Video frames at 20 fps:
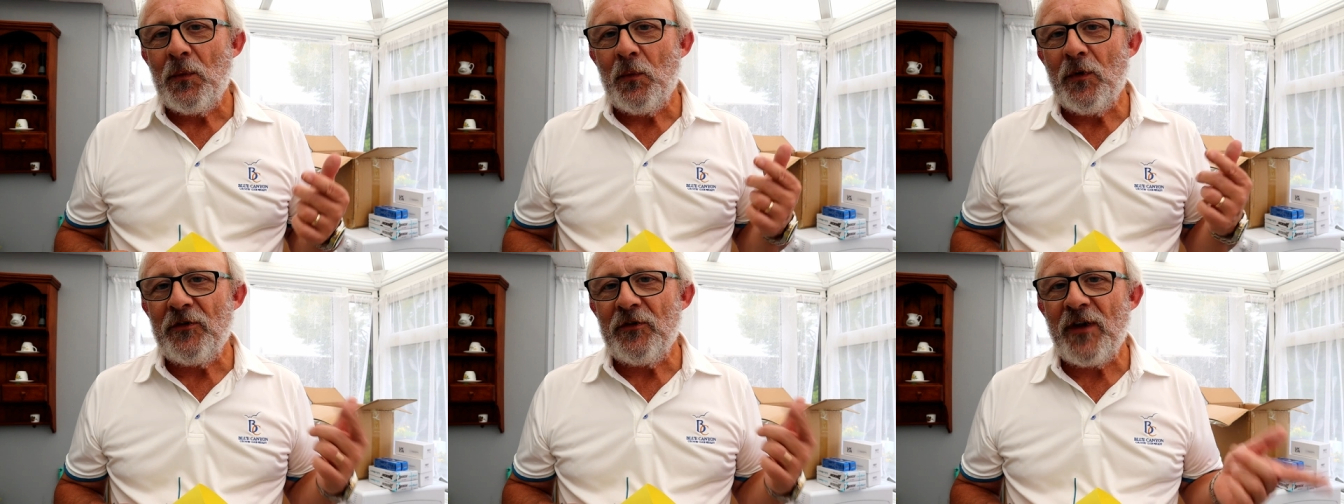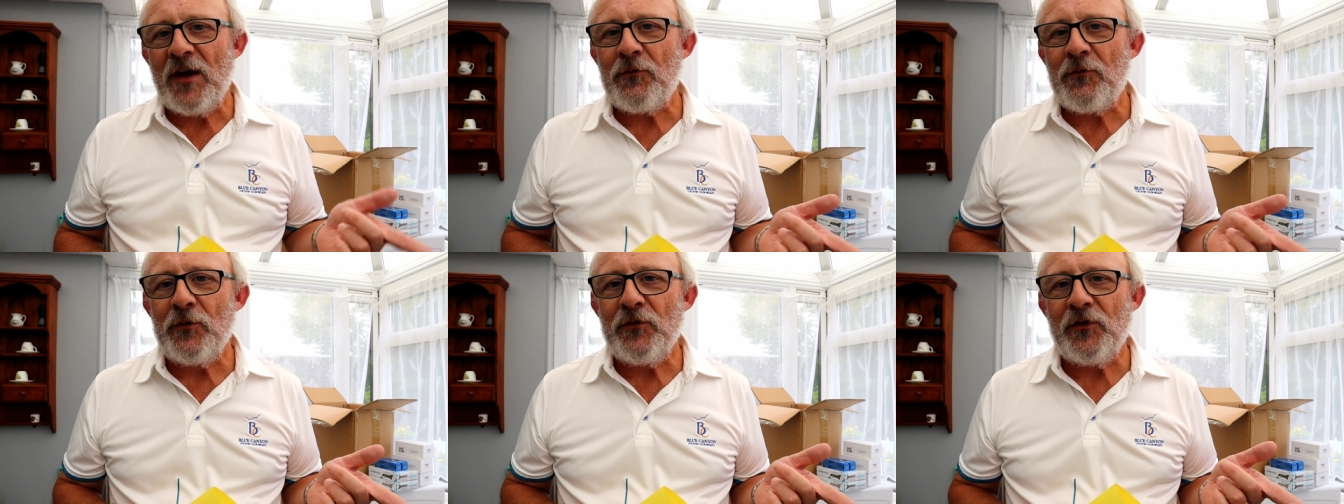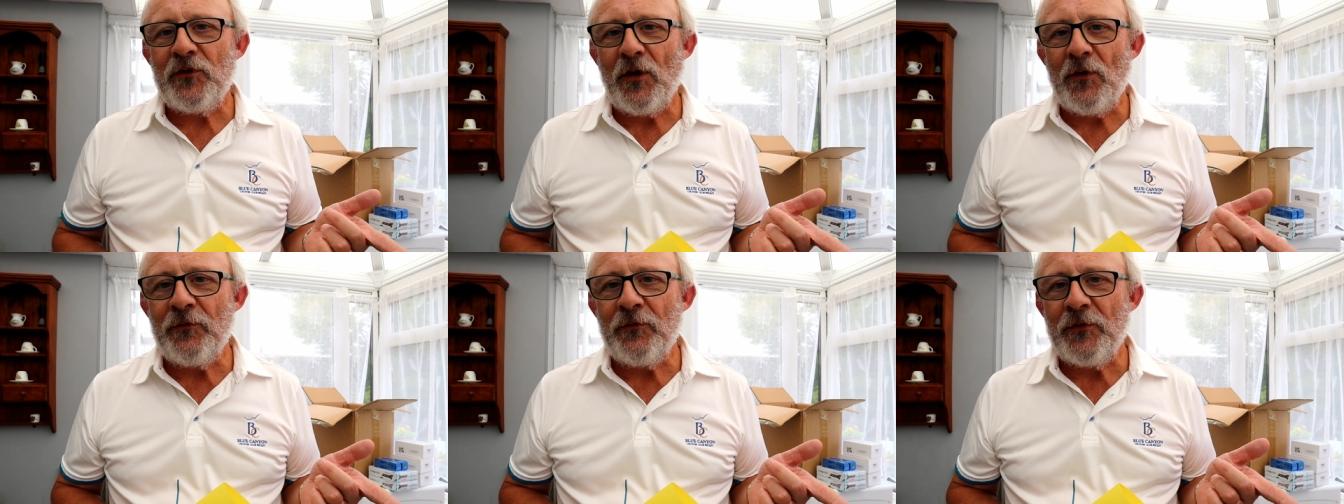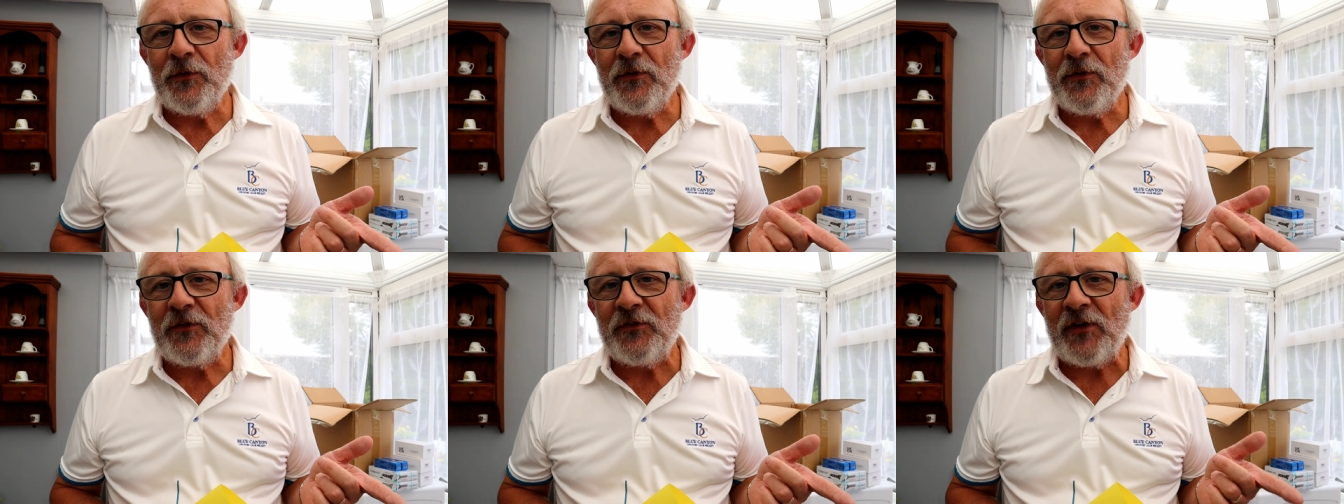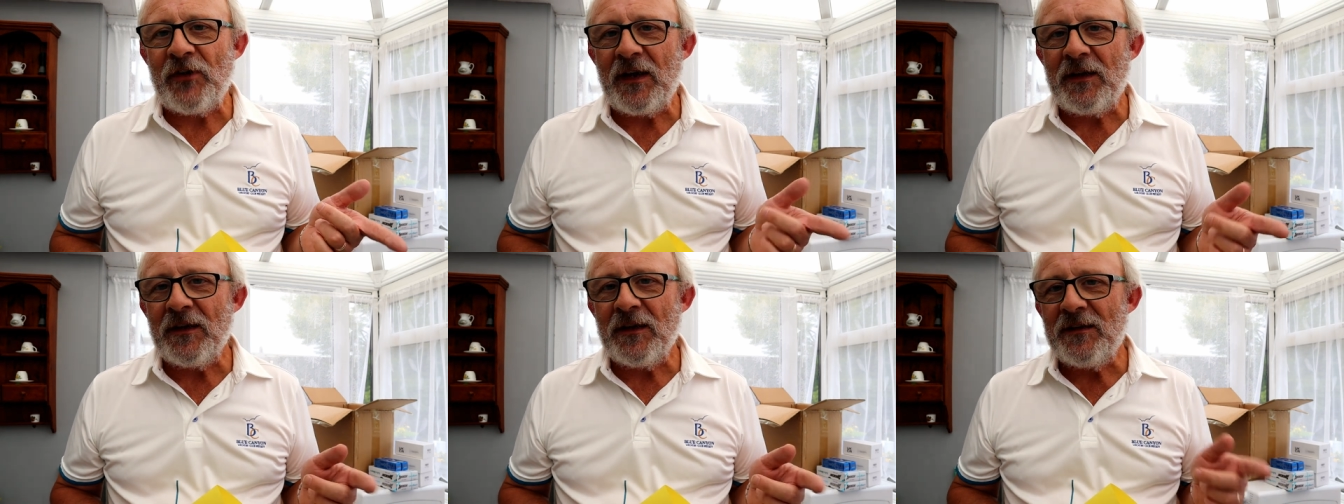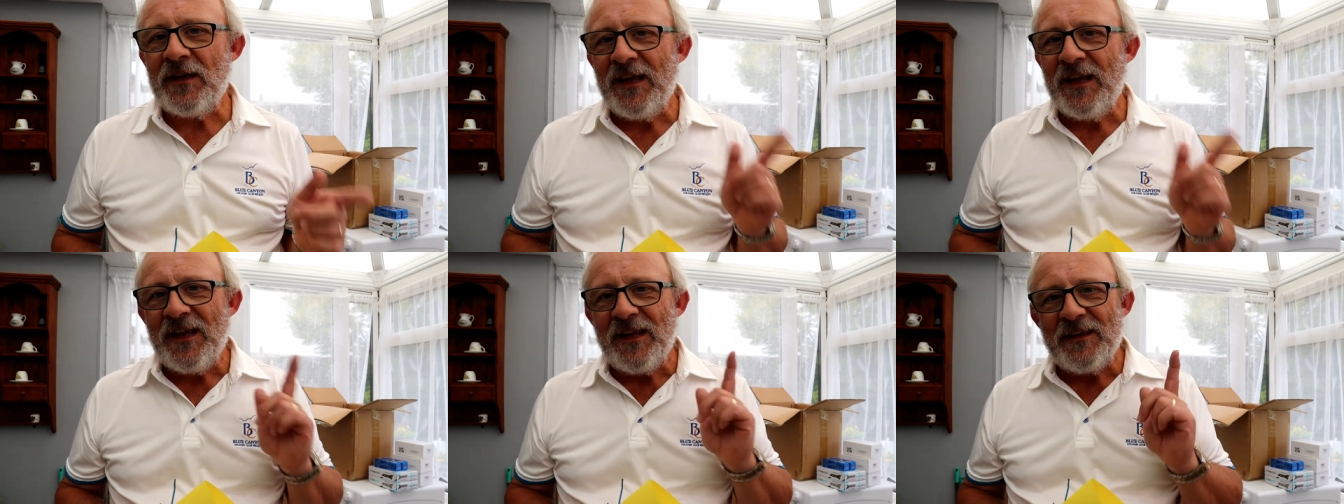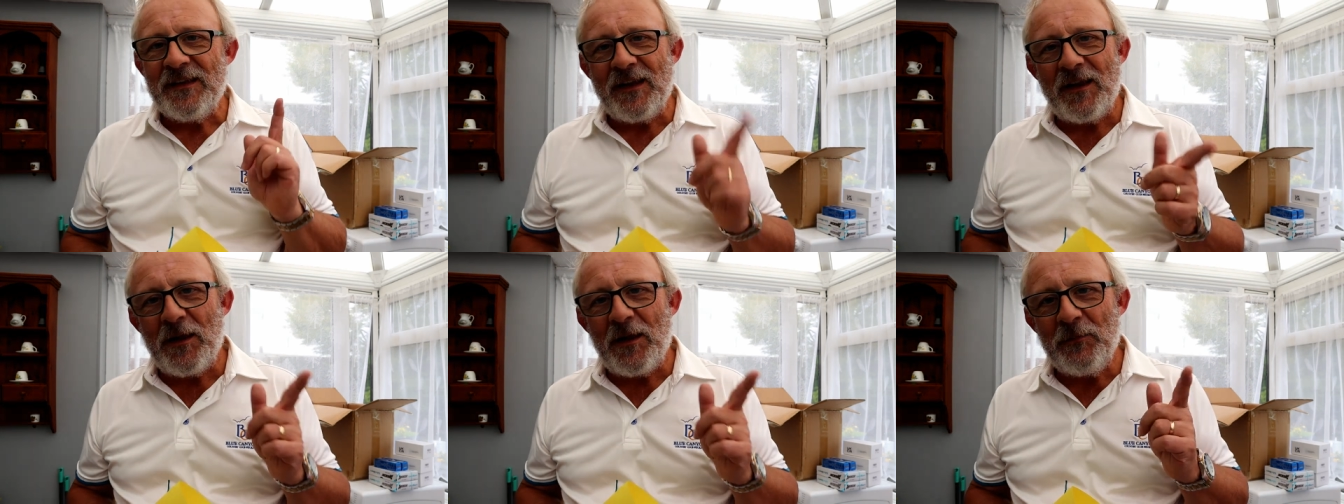Once everyone's gone through the second,
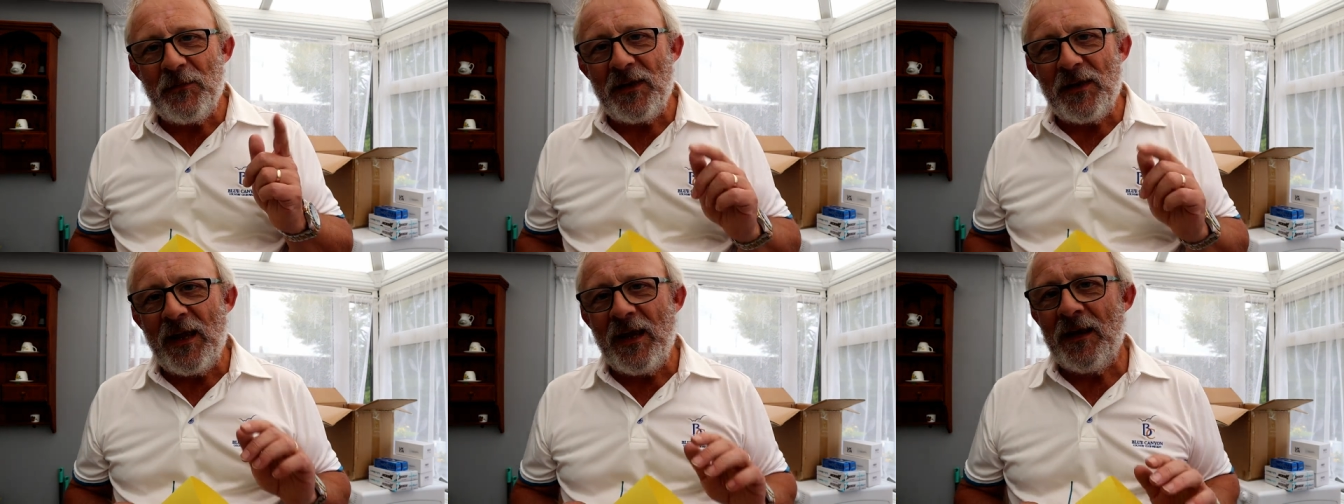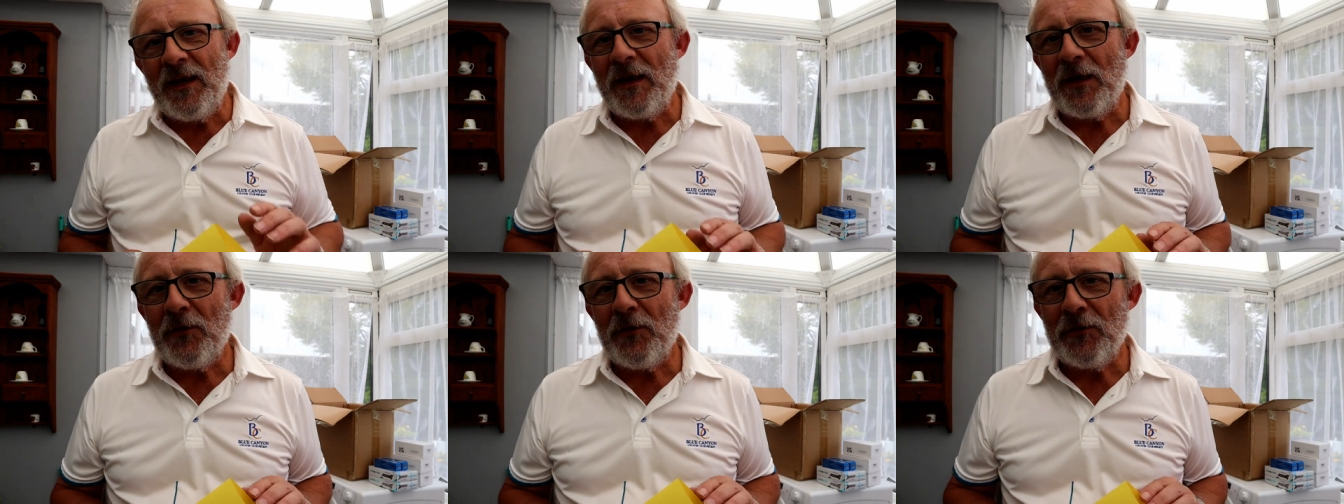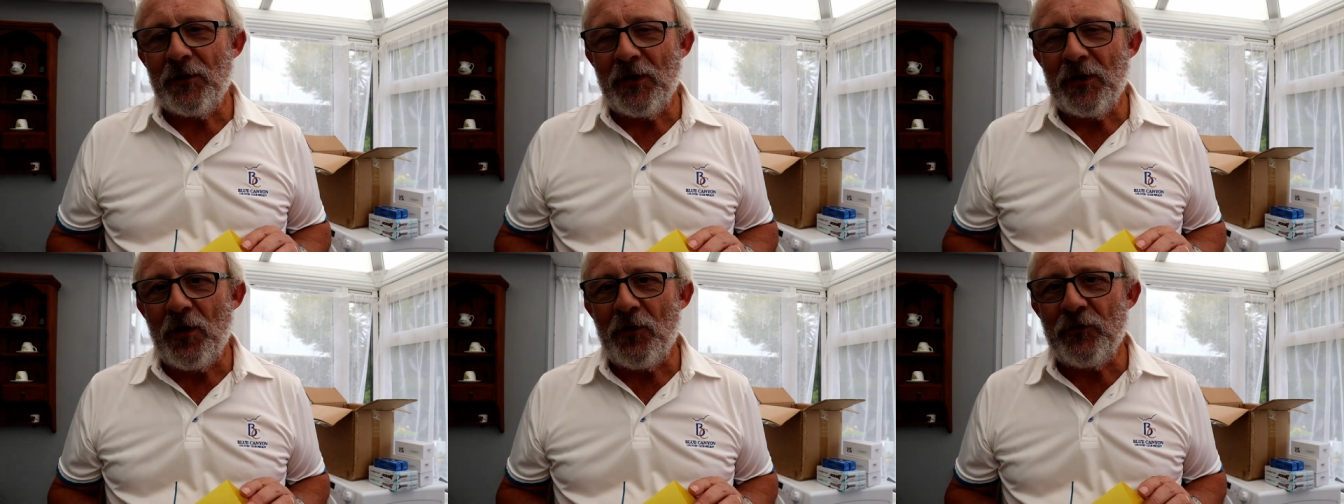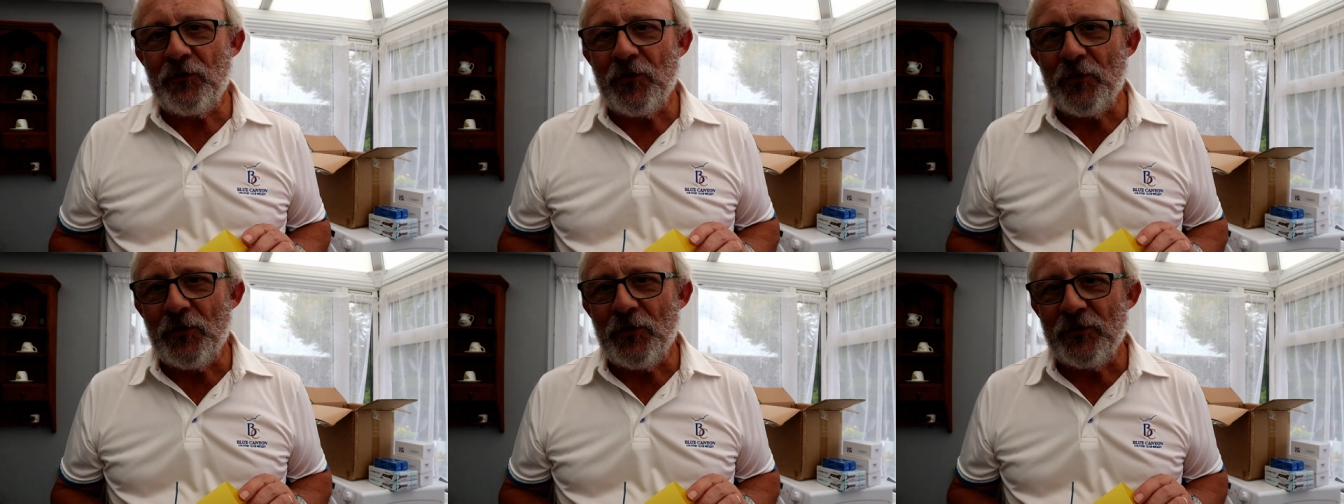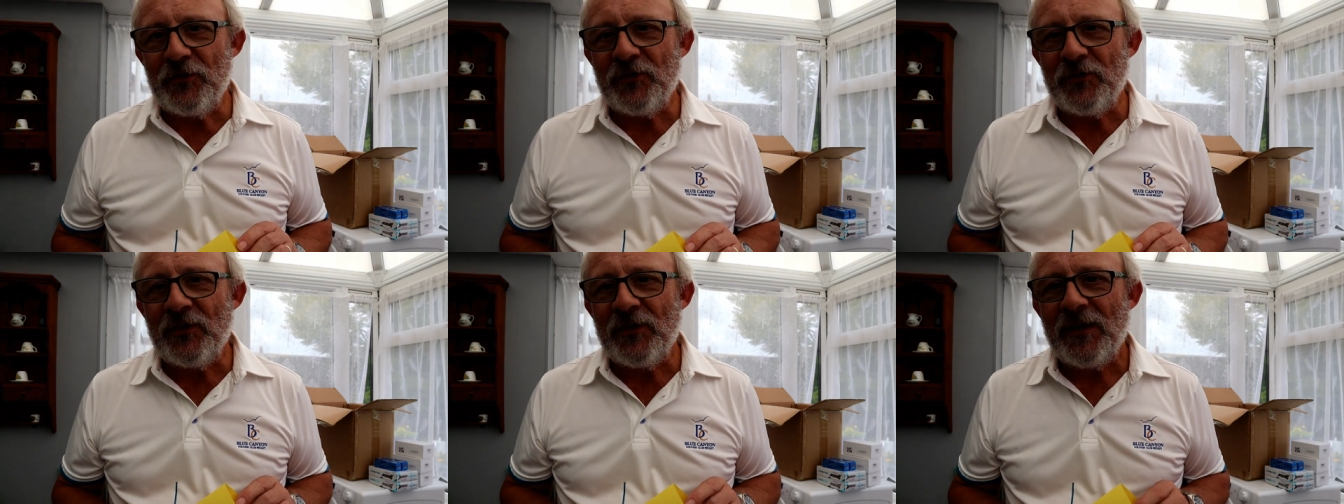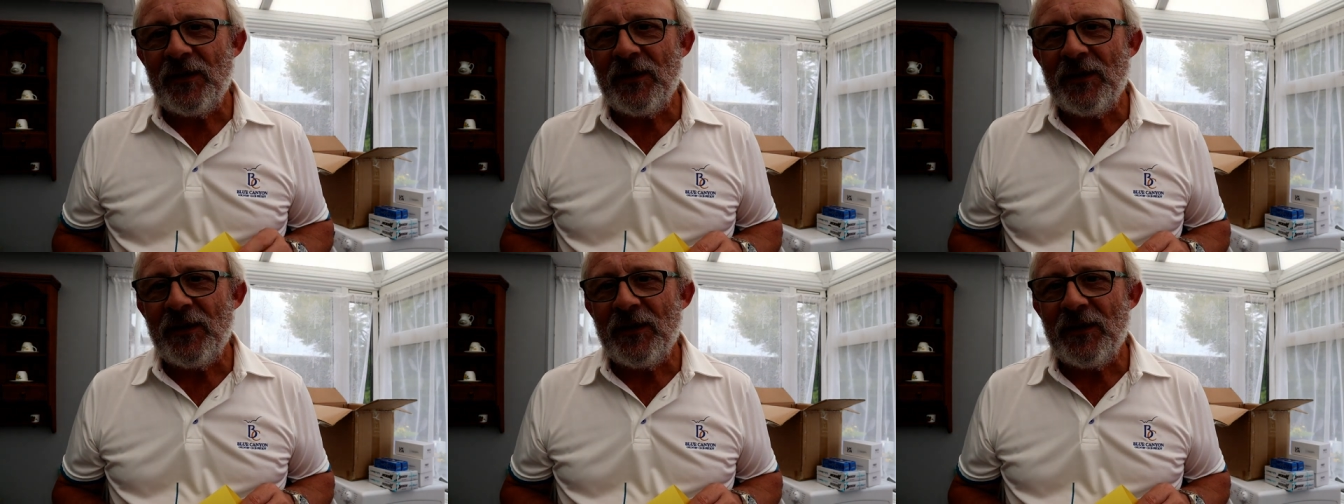then I'm going to head out on the golf course